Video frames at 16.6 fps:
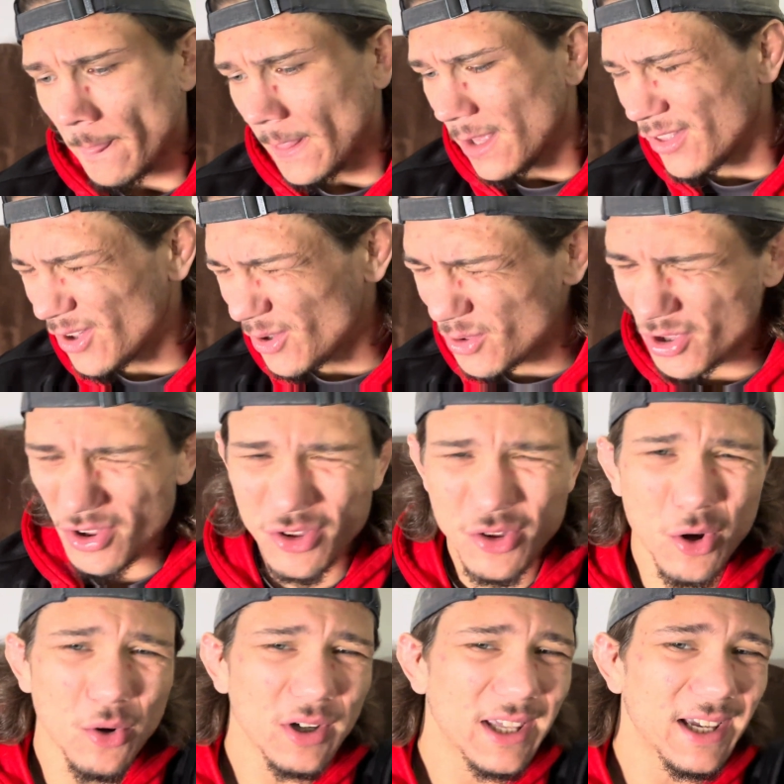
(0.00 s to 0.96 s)
So just
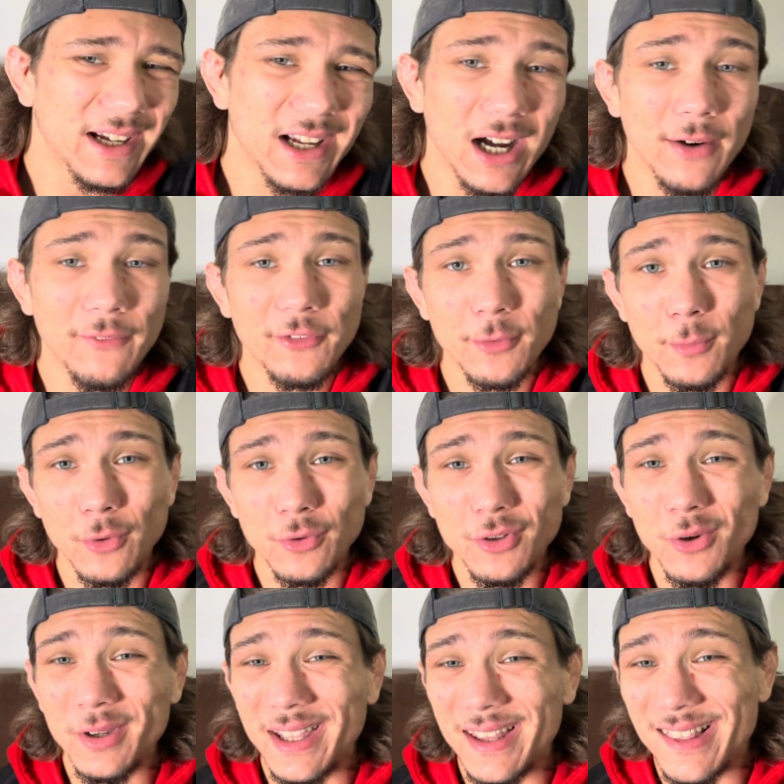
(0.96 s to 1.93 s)
don't get comfortable.
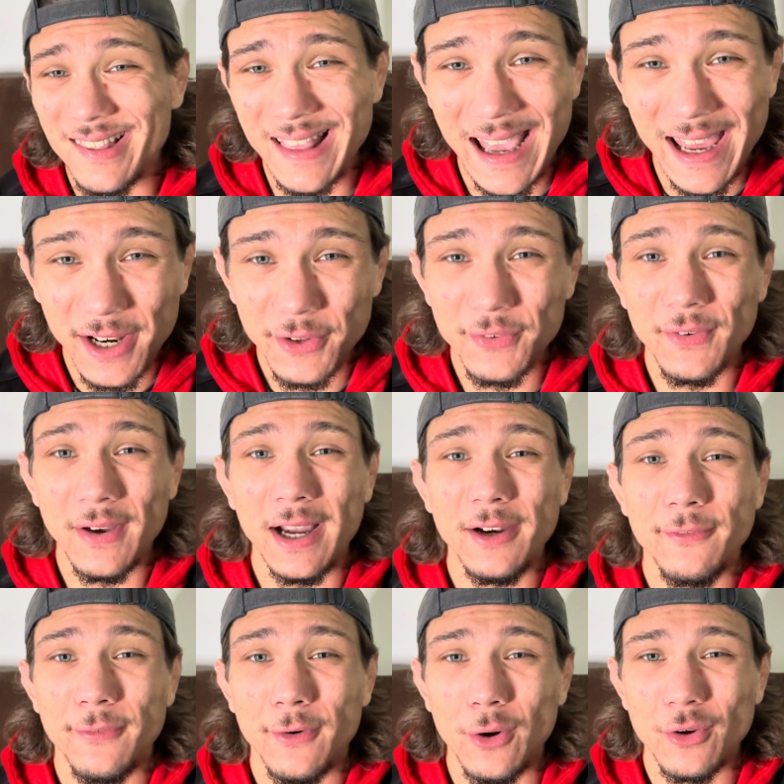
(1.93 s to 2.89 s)
Don't get
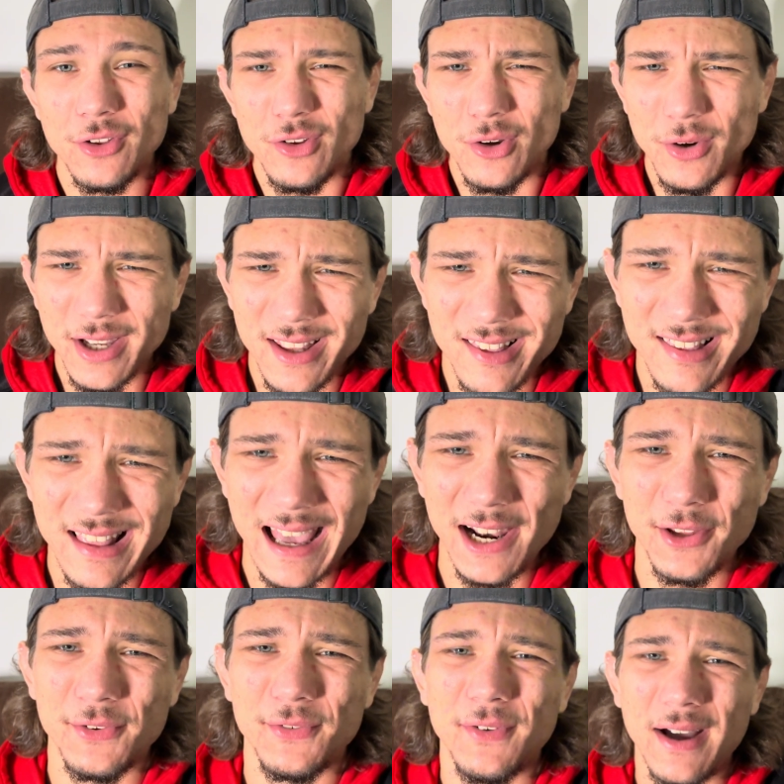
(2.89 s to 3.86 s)
satisfied, folks. Don't get
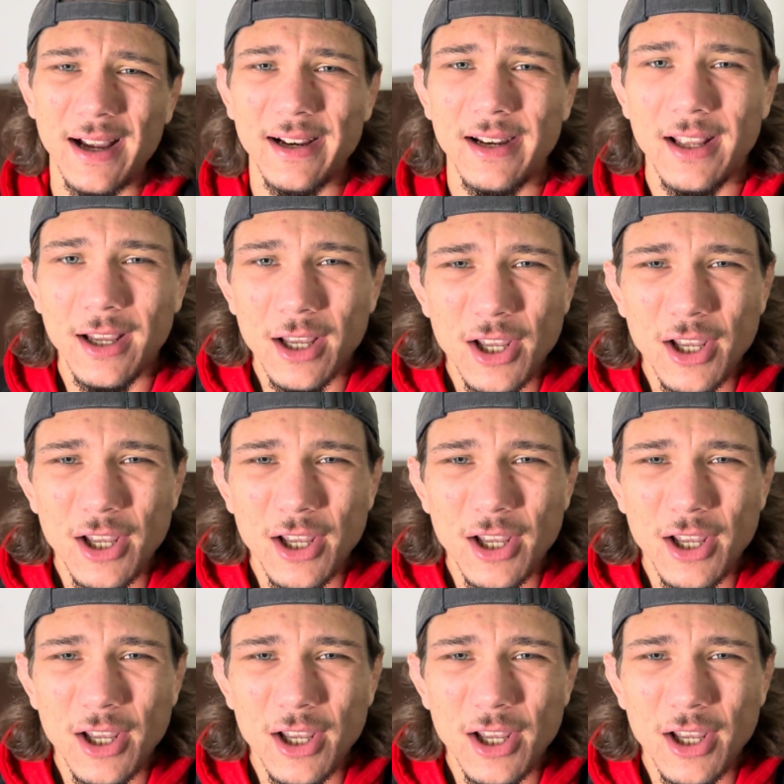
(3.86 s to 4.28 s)
satisfied.